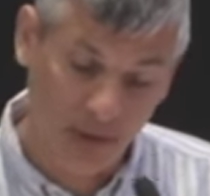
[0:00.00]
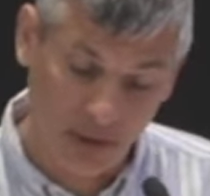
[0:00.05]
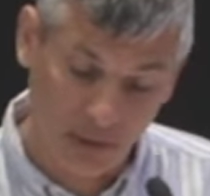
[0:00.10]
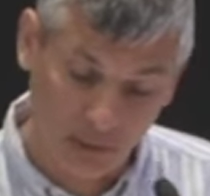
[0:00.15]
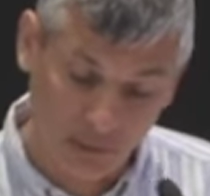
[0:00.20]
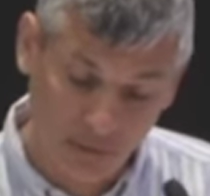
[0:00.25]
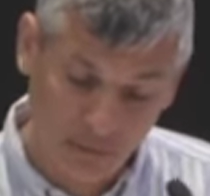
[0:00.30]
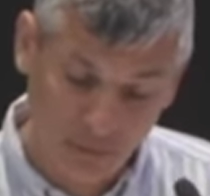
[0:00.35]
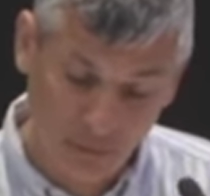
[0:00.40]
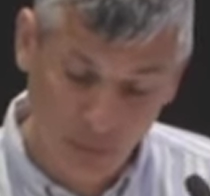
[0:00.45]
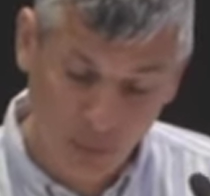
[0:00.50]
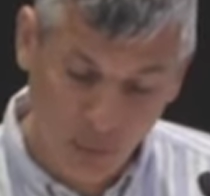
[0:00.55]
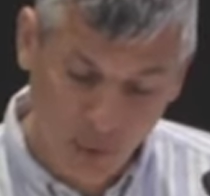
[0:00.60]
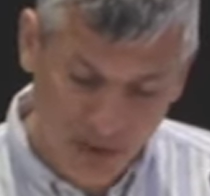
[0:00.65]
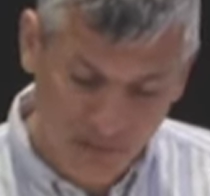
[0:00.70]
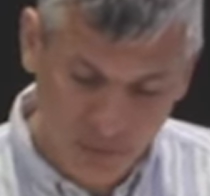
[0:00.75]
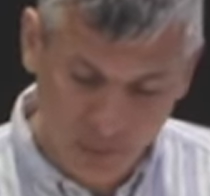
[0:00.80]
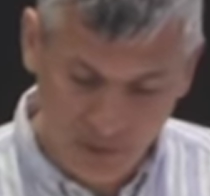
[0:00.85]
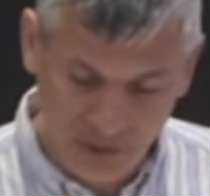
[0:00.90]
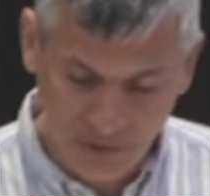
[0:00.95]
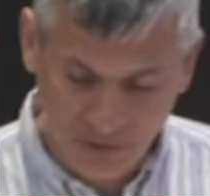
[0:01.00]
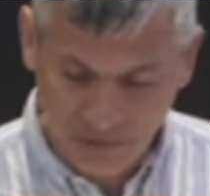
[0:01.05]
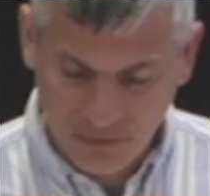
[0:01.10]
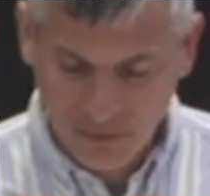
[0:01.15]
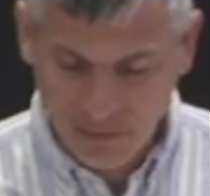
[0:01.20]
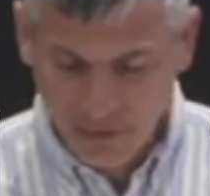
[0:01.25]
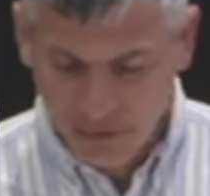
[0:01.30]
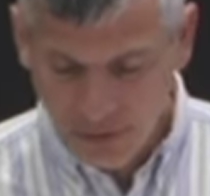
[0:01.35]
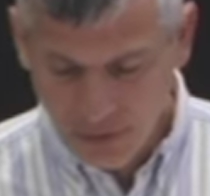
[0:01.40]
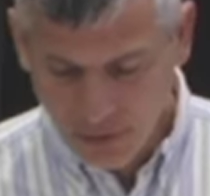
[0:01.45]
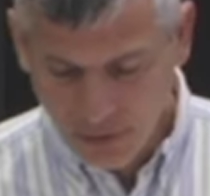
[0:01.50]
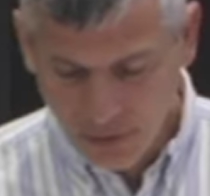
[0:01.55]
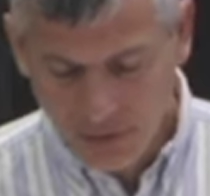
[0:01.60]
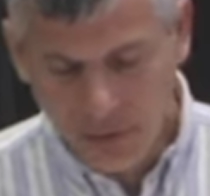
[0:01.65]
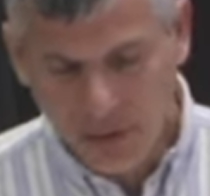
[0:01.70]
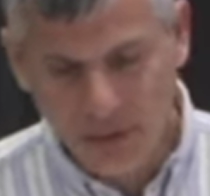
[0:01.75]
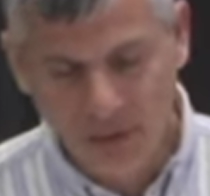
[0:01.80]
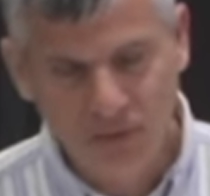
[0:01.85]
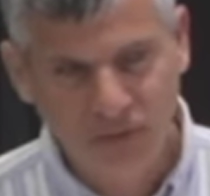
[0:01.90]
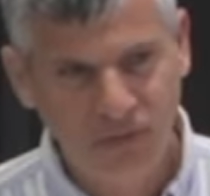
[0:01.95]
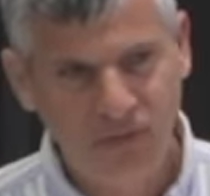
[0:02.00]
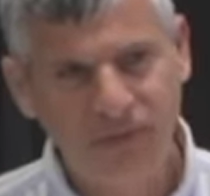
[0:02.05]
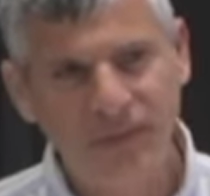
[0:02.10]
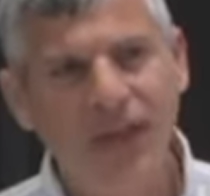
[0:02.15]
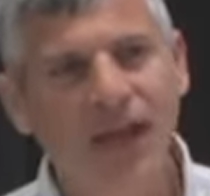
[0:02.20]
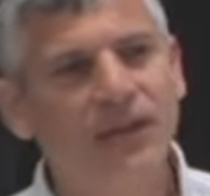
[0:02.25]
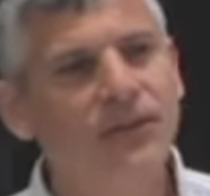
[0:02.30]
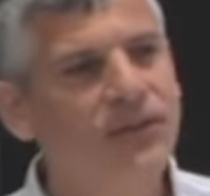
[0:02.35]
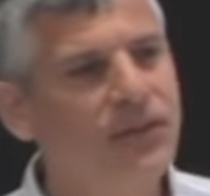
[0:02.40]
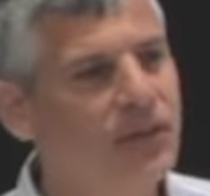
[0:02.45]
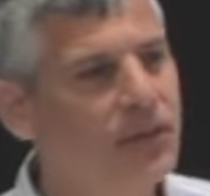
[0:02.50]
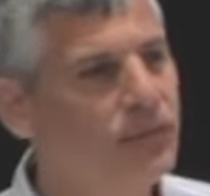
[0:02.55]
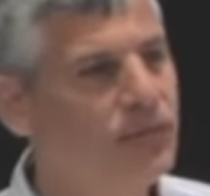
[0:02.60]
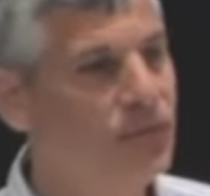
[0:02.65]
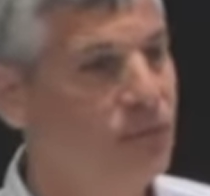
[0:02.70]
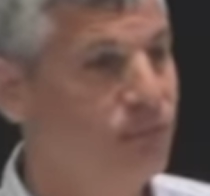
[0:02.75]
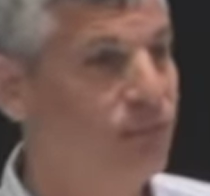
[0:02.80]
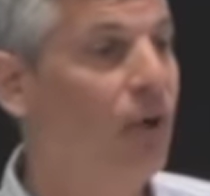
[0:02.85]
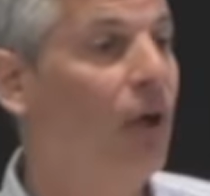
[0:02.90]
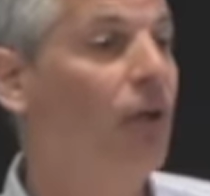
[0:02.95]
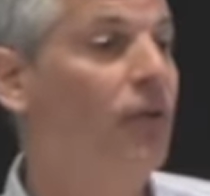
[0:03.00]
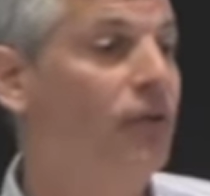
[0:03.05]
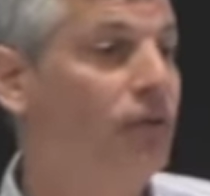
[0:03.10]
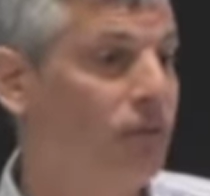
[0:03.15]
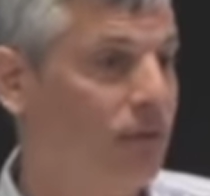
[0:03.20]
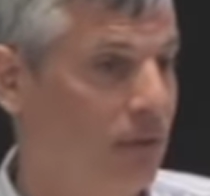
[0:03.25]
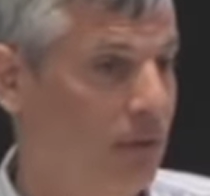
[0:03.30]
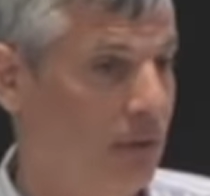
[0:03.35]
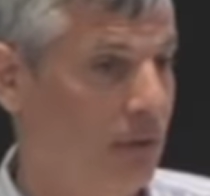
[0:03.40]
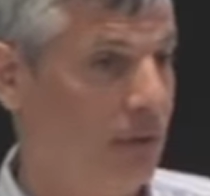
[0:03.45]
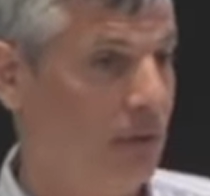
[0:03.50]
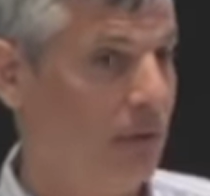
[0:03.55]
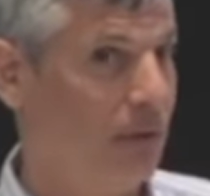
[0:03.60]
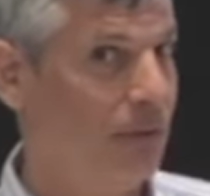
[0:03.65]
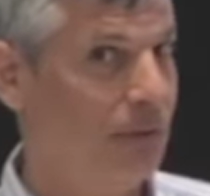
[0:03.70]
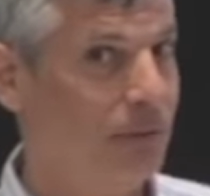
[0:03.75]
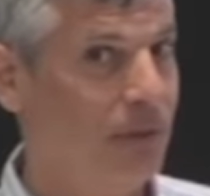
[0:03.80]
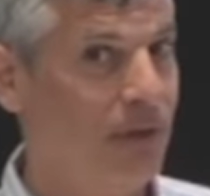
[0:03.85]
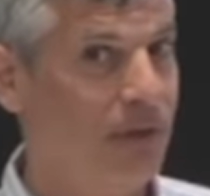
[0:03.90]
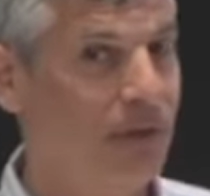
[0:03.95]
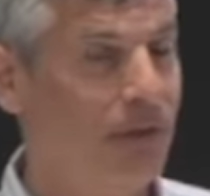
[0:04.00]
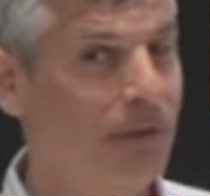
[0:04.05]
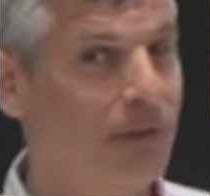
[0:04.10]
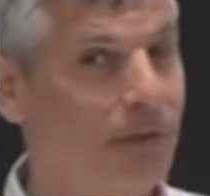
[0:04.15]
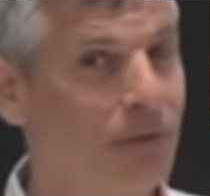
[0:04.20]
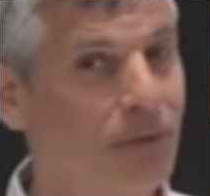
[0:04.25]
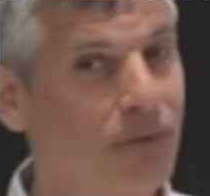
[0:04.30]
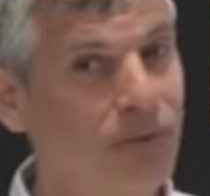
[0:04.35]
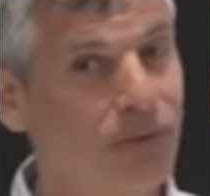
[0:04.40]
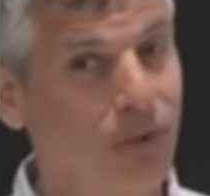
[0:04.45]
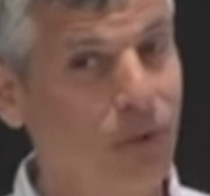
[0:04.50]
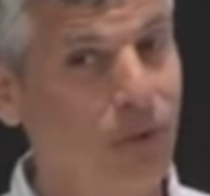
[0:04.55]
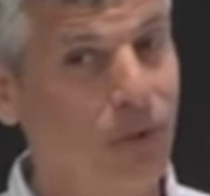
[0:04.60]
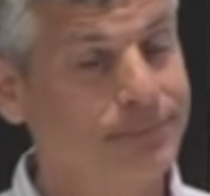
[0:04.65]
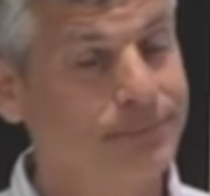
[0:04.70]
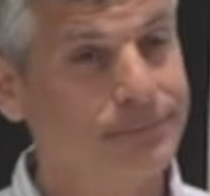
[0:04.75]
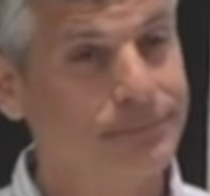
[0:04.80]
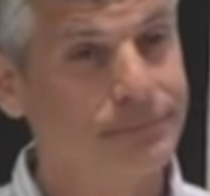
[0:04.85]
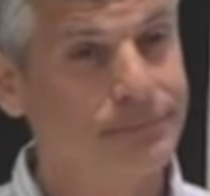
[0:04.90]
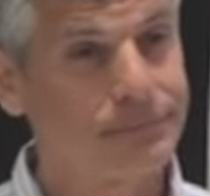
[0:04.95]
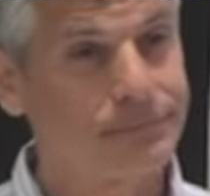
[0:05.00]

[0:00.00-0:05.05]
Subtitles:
And so one of them is just the idea of defaults, right? So